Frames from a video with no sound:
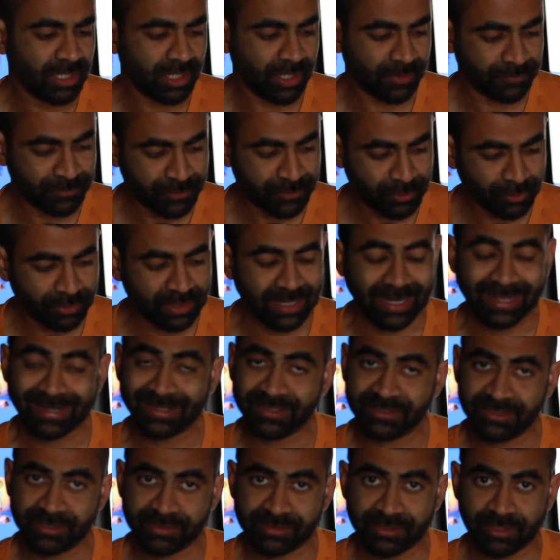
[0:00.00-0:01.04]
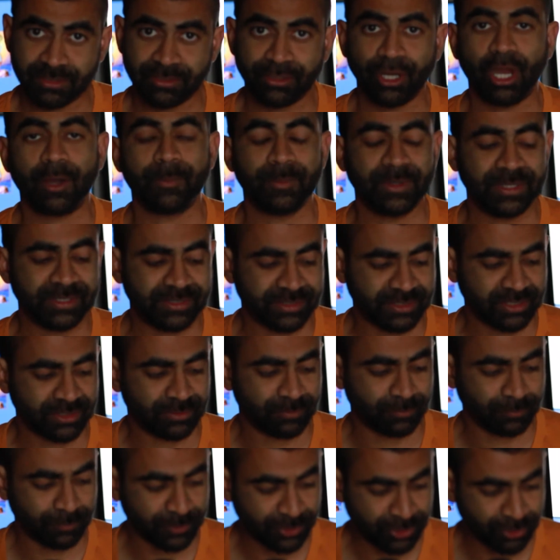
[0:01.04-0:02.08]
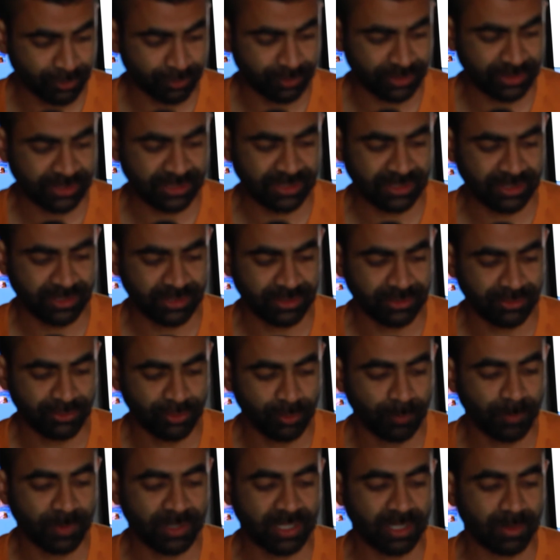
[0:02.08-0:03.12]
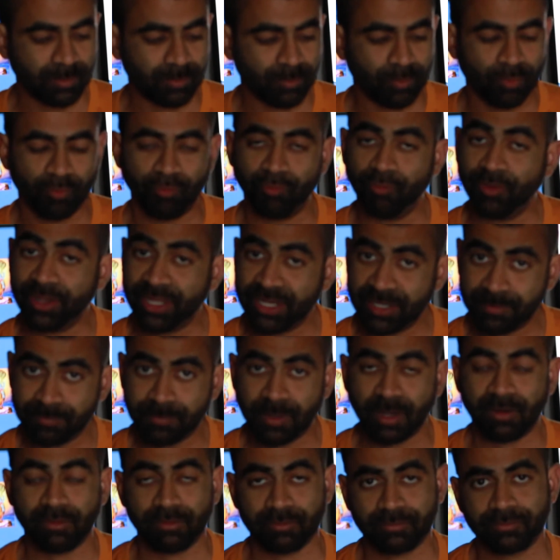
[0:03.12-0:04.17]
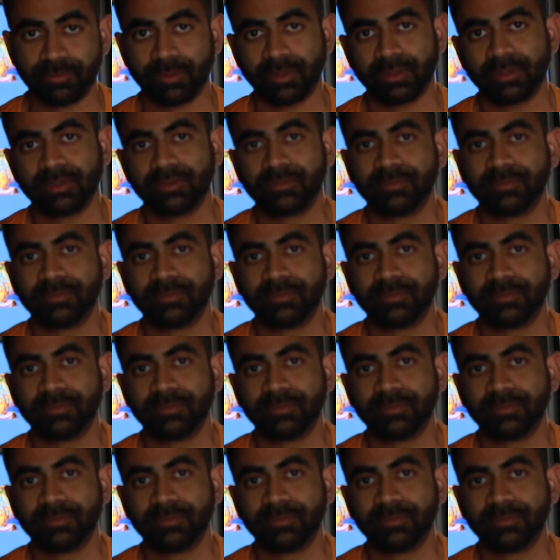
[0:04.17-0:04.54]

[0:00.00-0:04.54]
If your energies are dominant in Vishuddhi, you become very powerful.